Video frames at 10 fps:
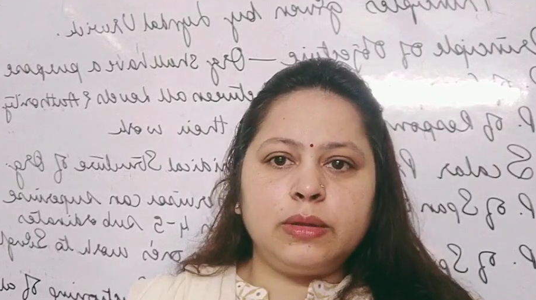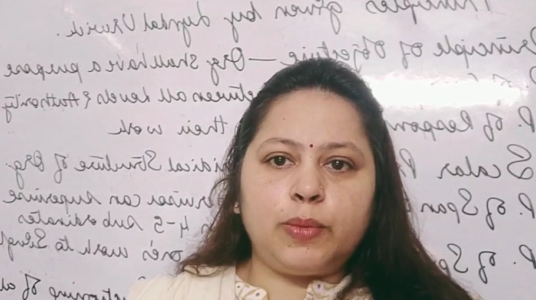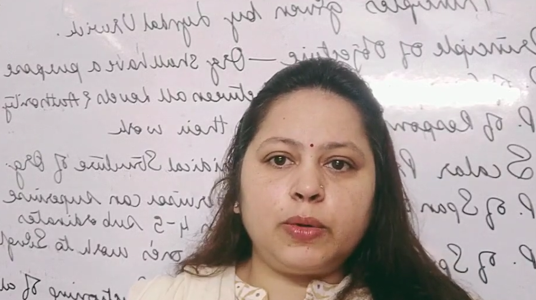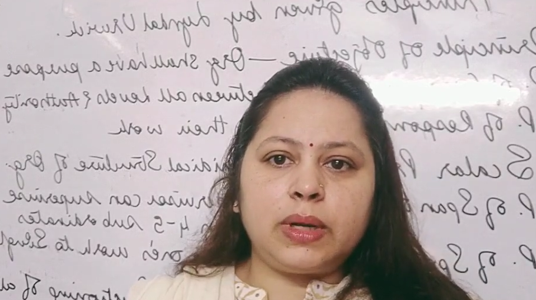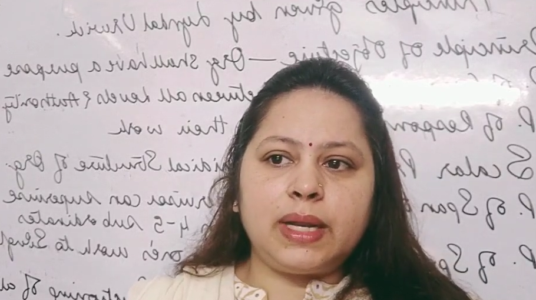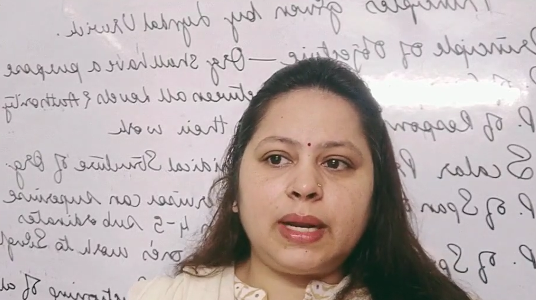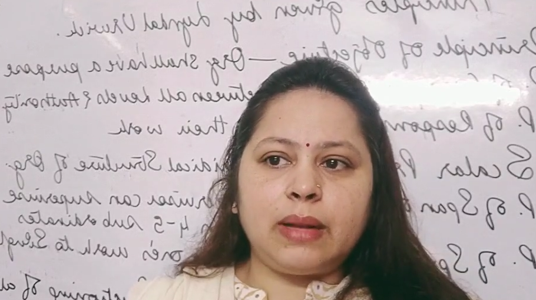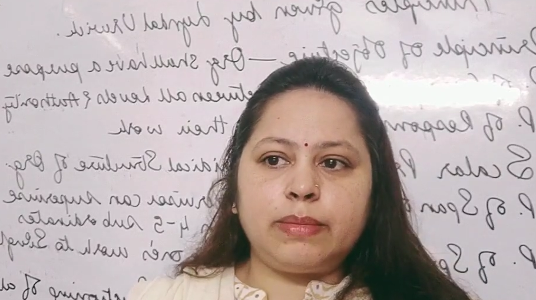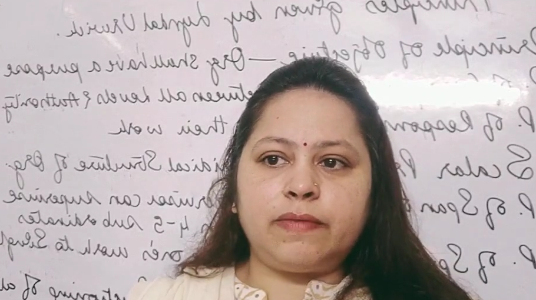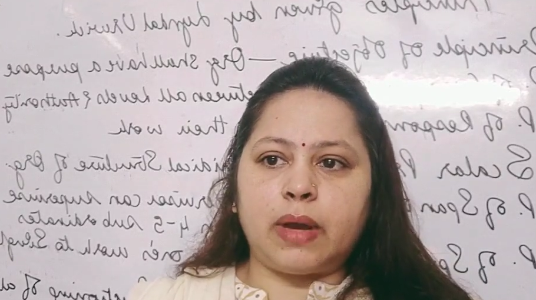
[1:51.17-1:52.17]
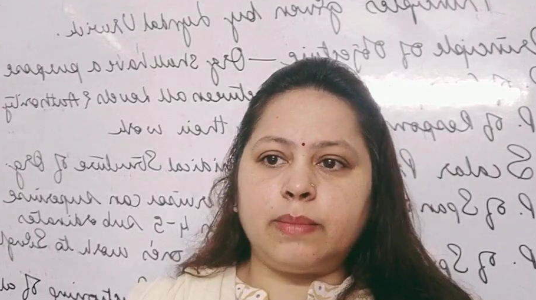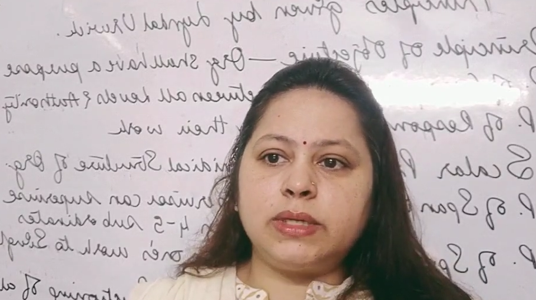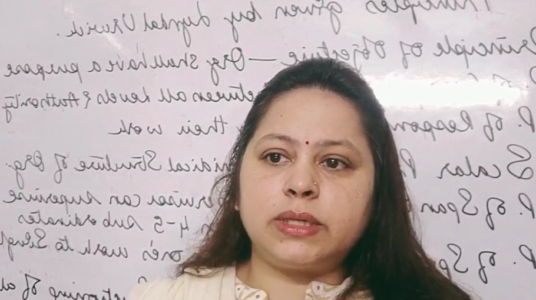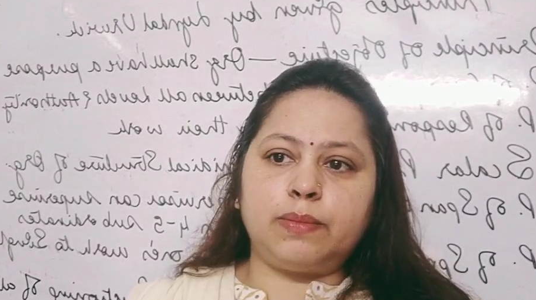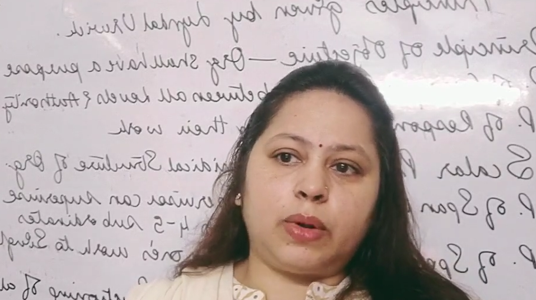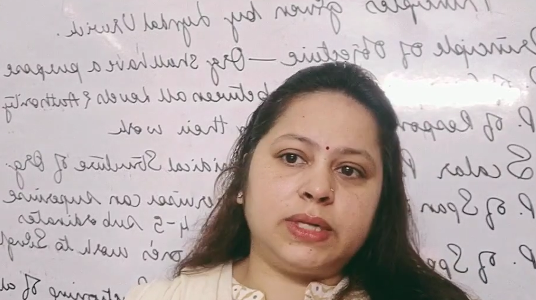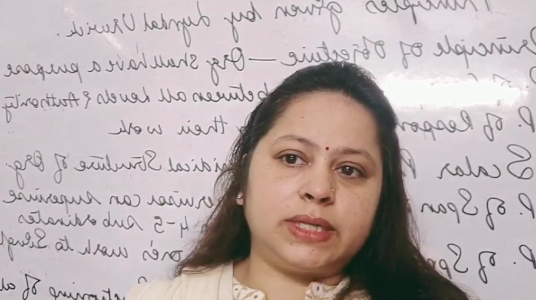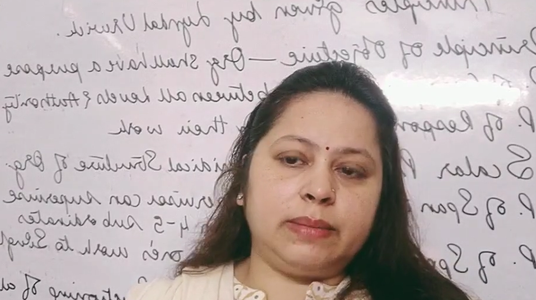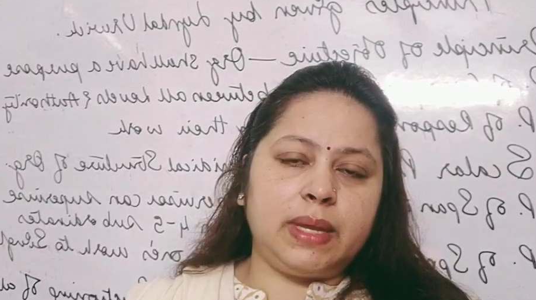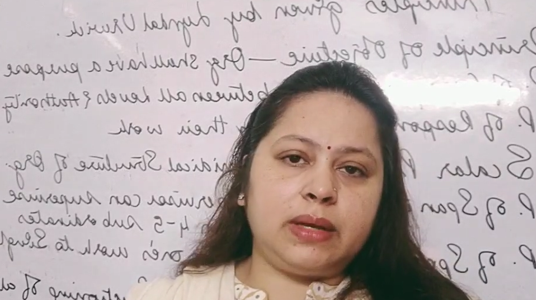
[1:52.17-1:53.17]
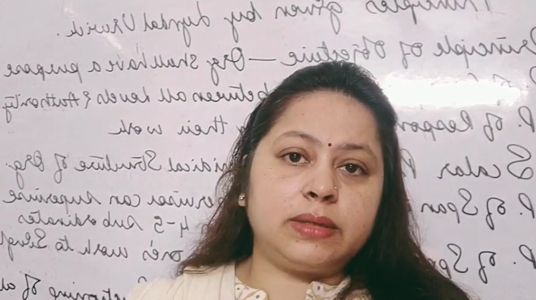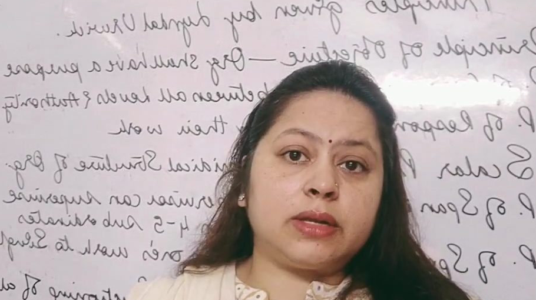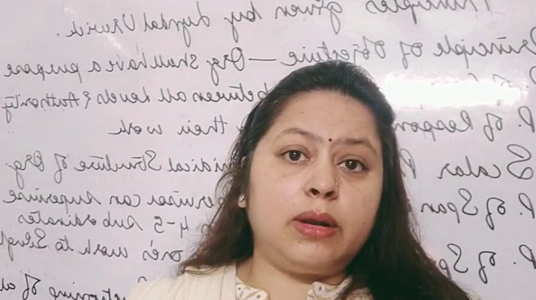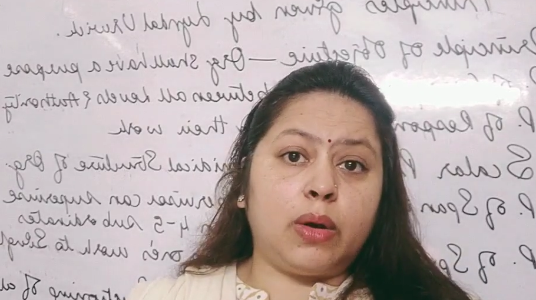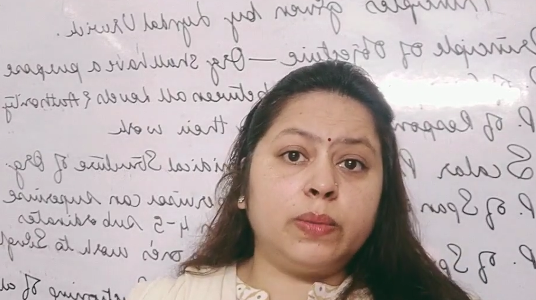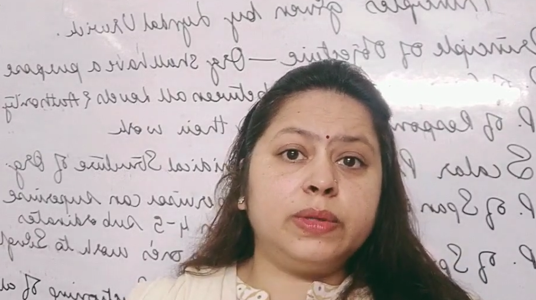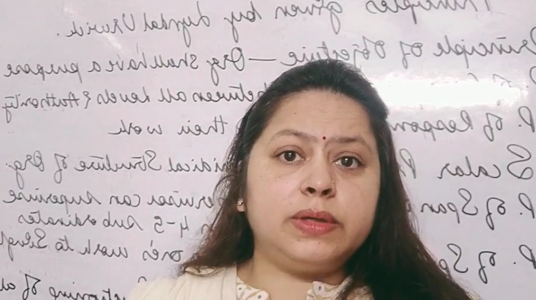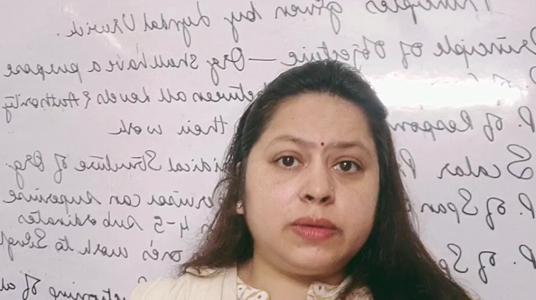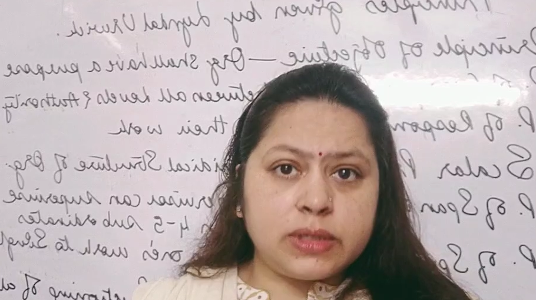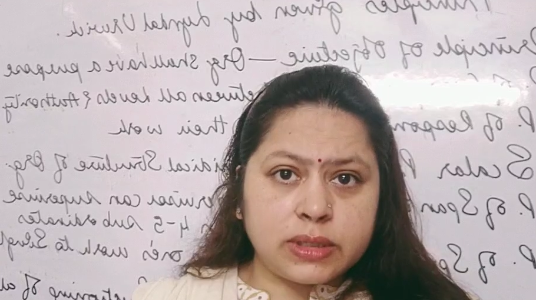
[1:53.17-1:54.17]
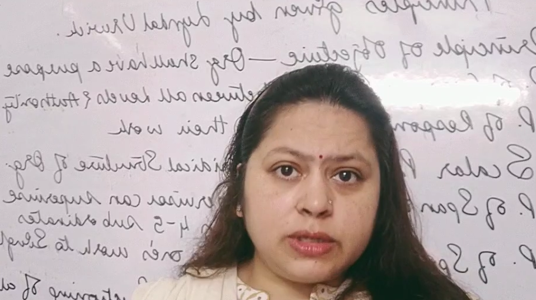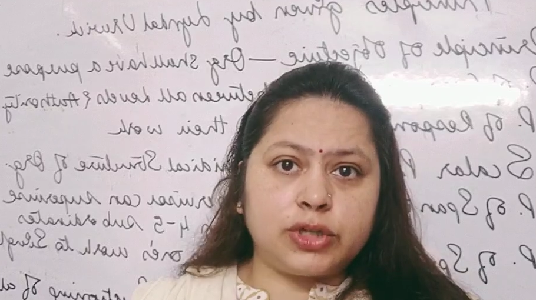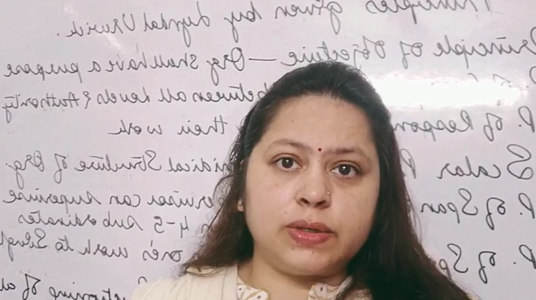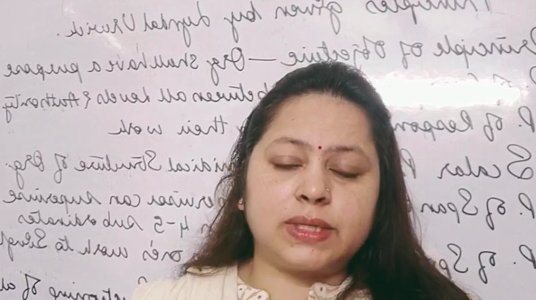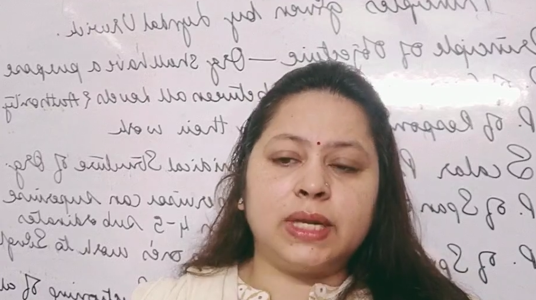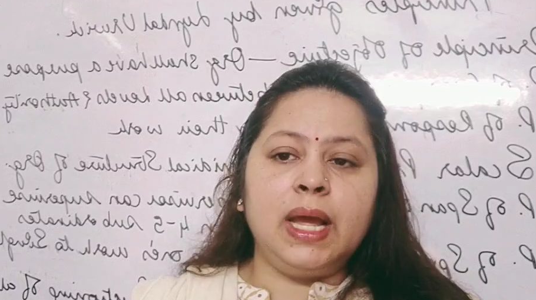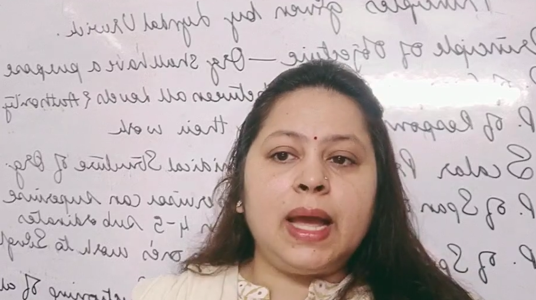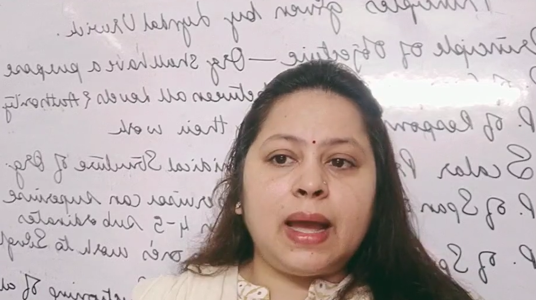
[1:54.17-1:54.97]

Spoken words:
the portal can help the farmers and policymakers along with the researchers